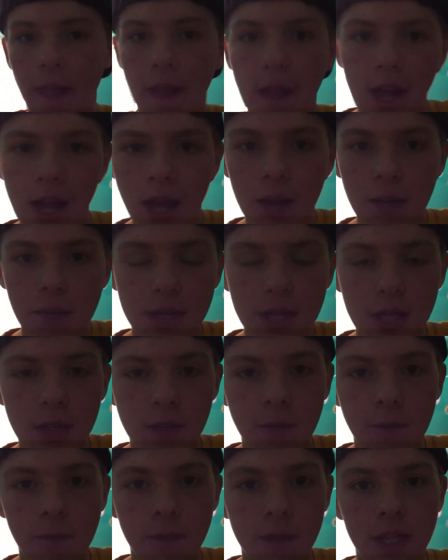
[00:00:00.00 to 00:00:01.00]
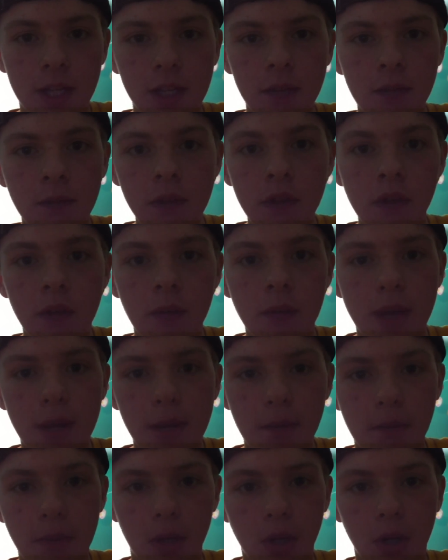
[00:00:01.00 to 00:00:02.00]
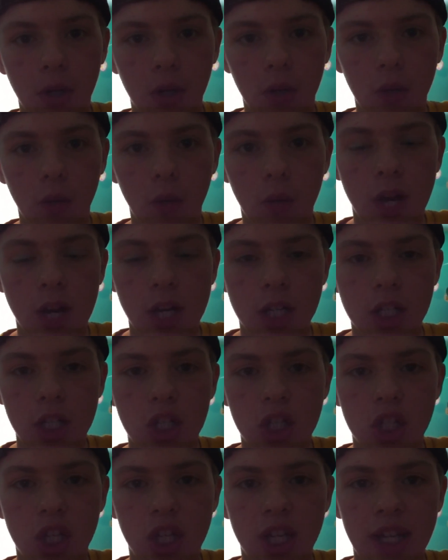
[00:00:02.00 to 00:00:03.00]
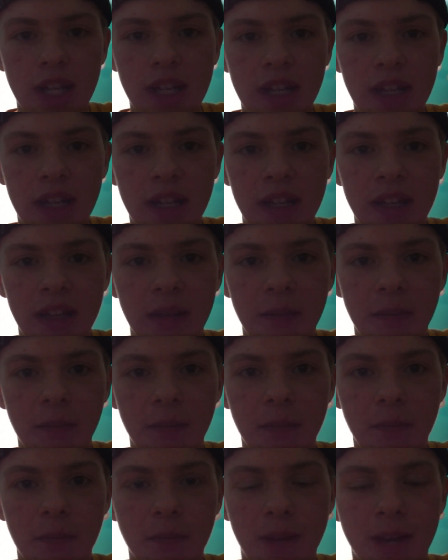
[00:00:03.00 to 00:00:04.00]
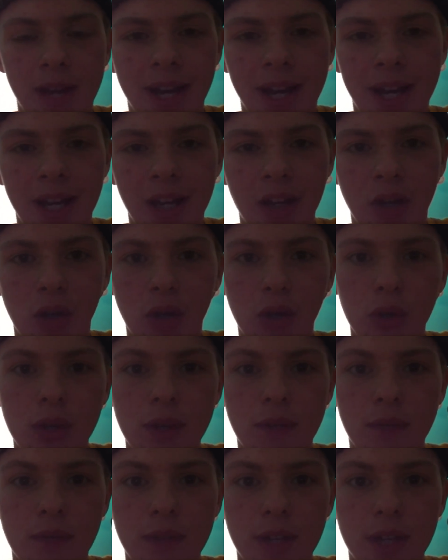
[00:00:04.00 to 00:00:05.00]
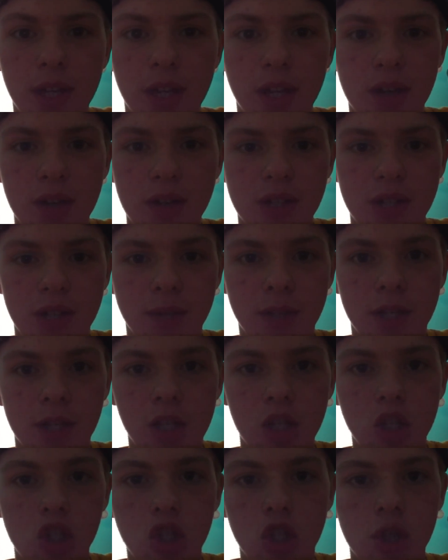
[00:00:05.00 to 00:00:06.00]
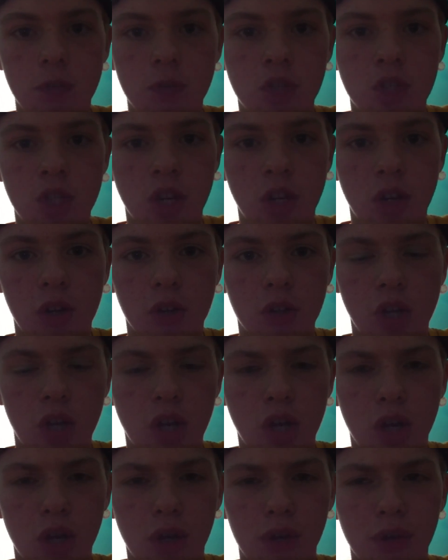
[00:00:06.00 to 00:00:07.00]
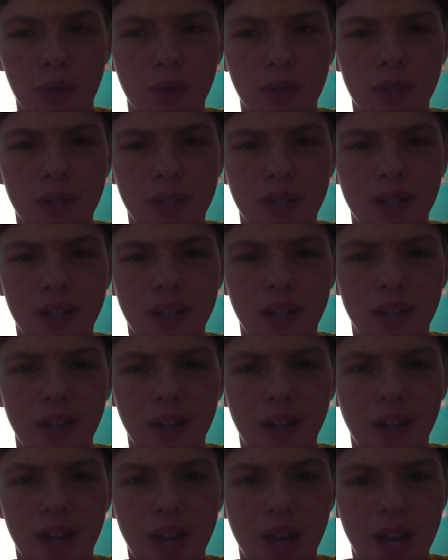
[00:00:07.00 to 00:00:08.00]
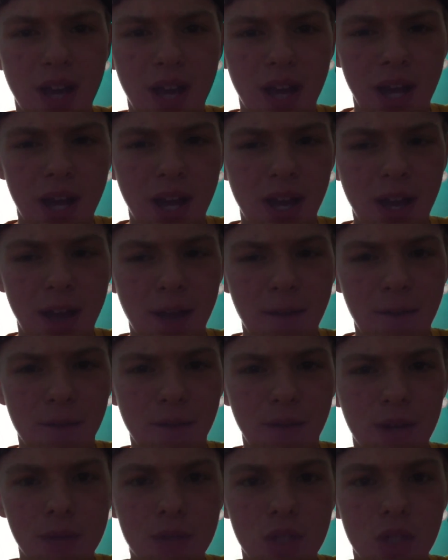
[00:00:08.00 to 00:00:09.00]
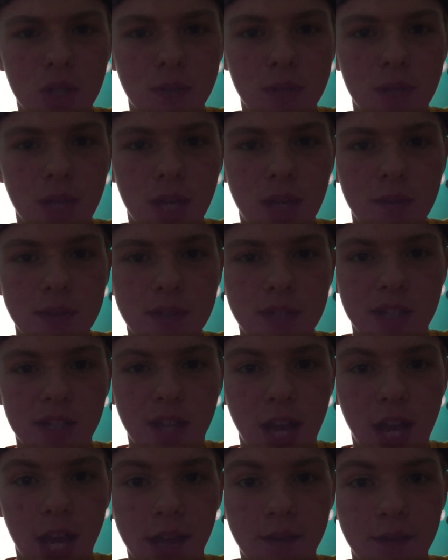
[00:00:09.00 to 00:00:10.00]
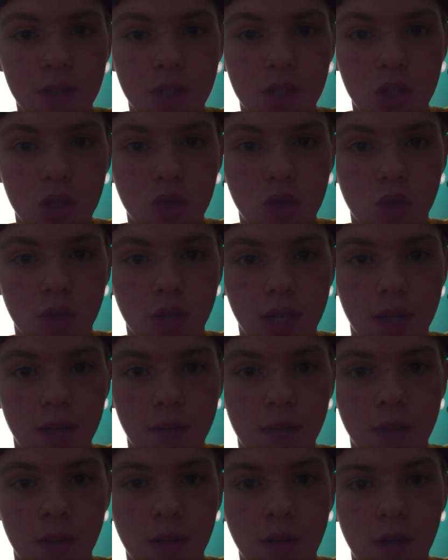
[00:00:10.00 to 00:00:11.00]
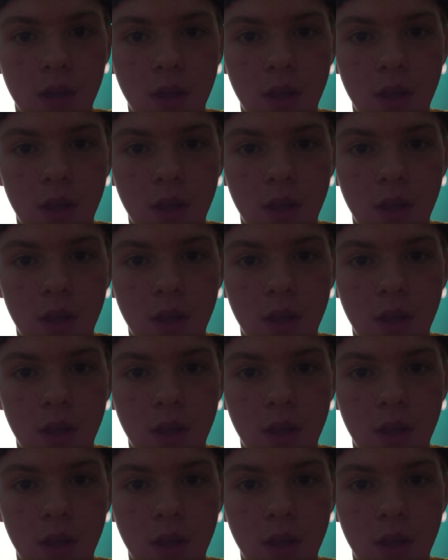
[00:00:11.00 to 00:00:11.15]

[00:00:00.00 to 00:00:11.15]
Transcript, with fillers: Um, if any of you remember watching my early videos on my YouTube channel called uh, Friendship Games Live Stream.